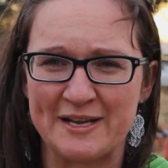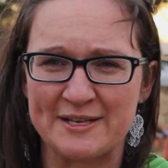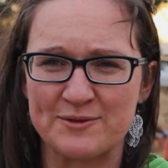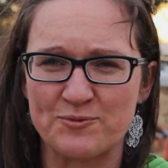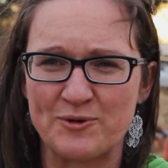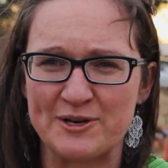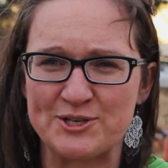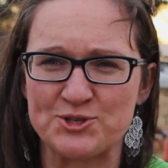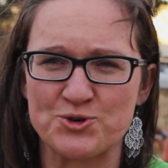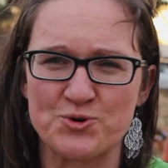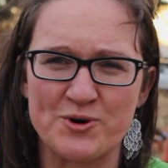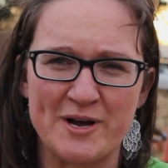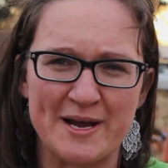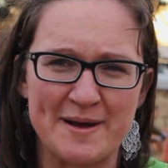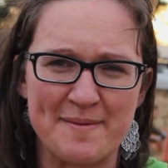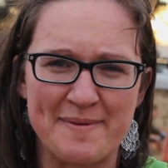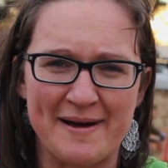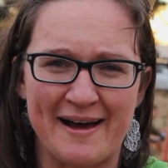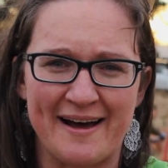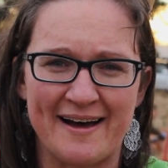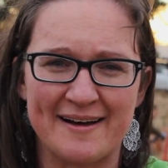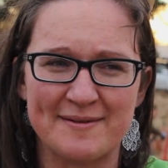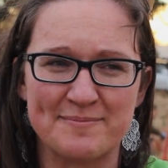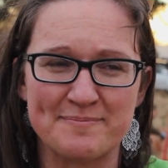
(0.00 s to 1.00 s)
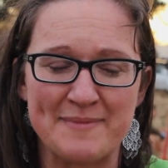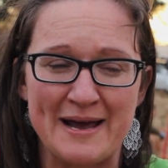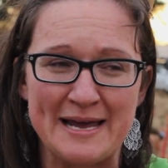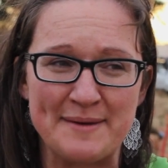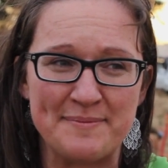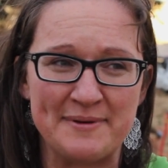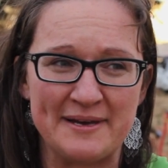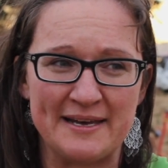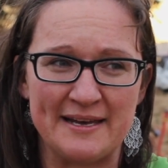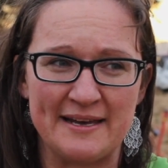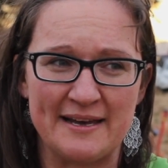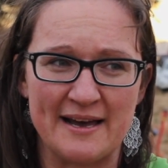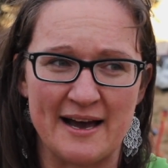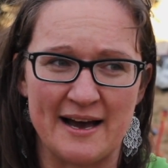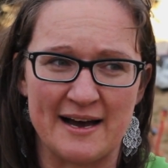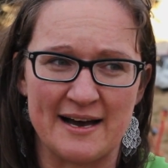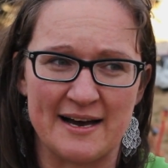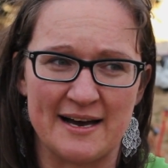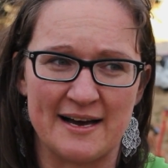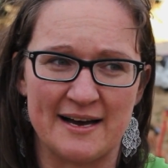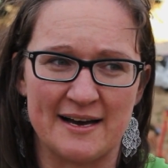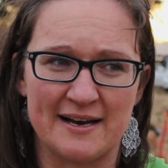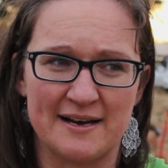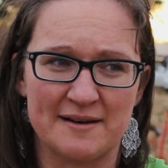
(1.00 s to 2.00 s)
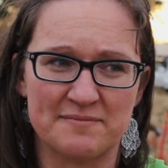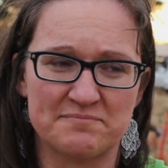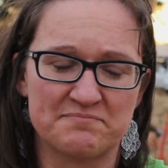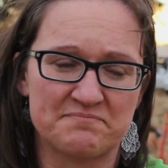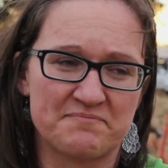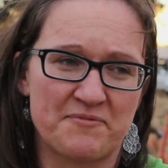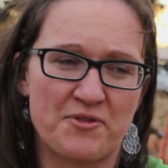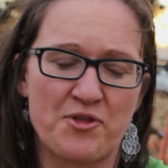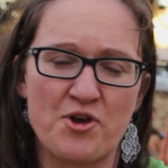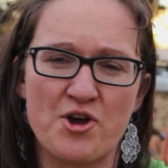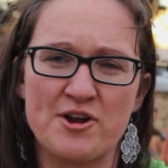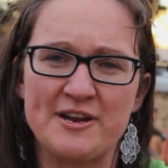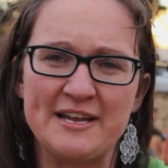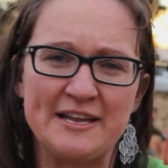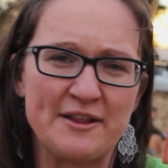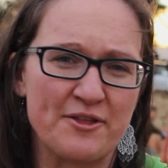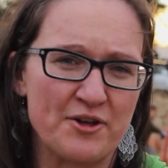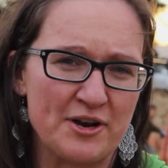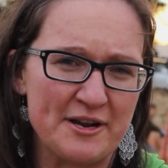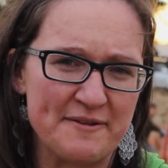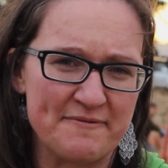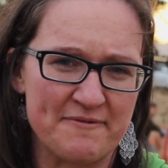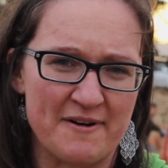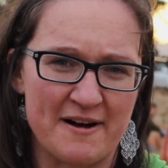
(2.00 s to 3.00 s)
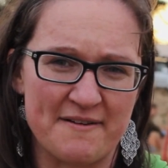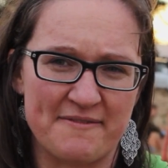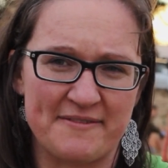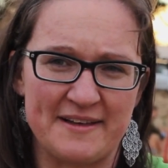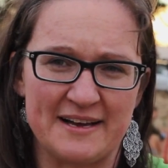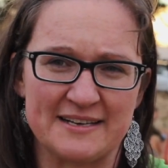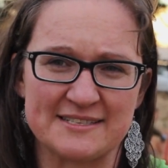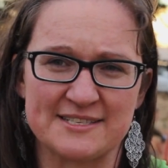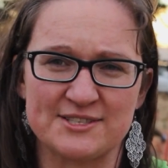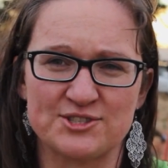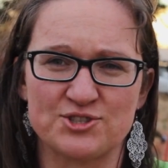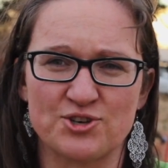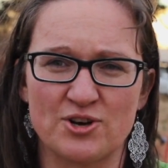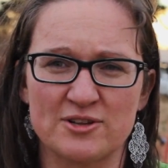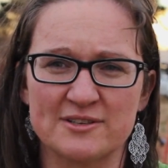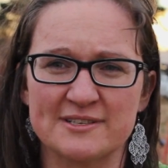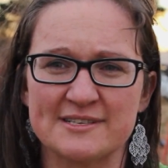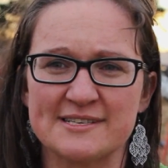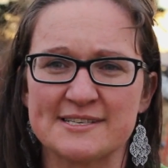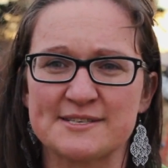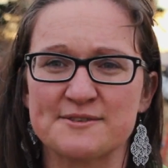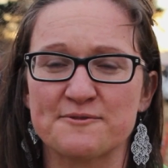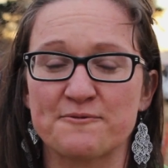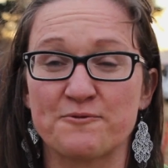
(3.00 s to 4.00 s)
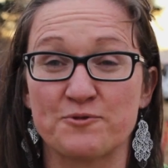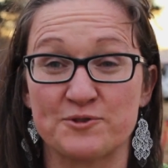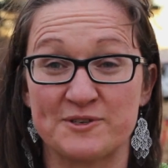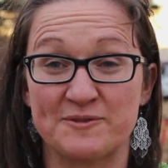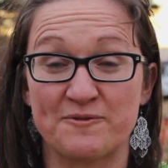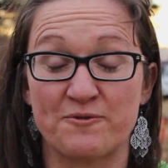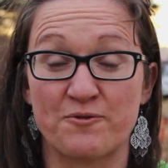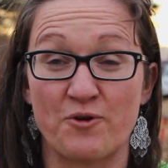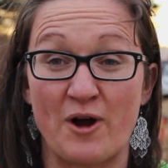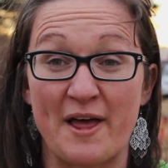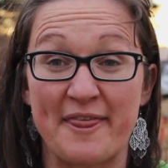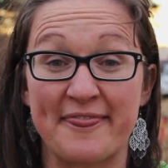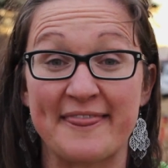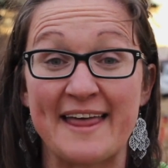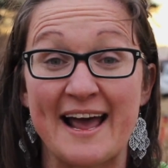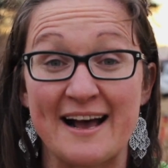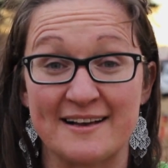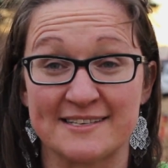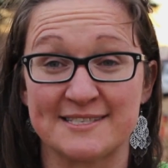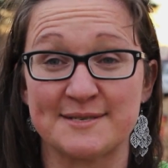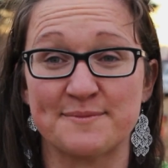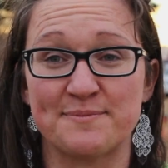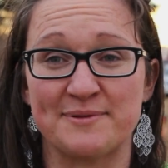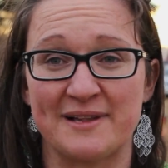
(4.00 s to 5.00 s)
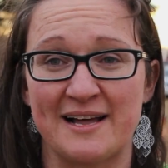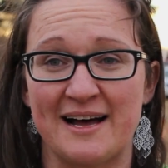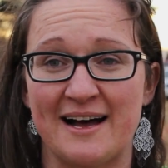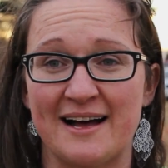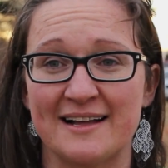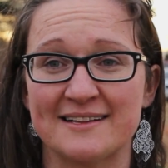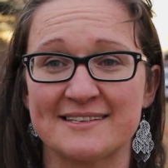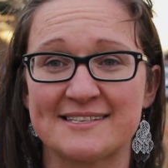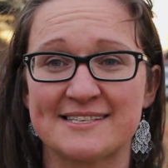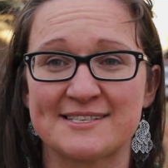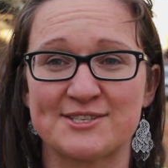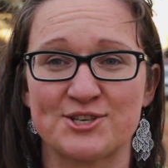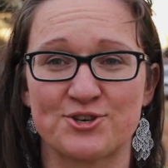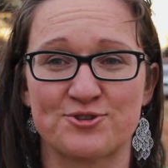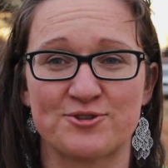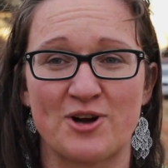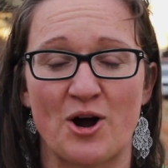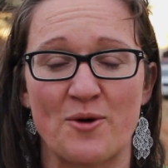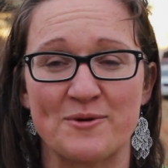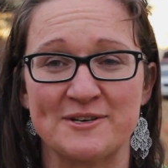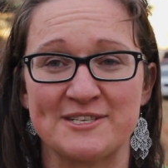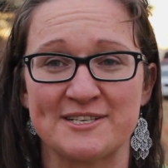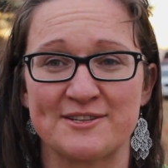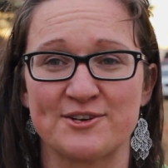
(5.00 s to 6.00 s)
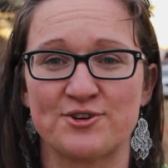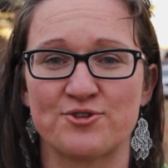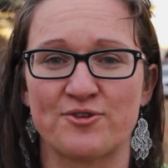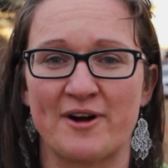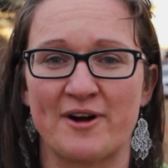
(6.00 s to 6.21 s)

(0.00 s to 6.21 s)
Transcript: We're talking about maybe $30,000–$35,000 for 1,000 plants to go into the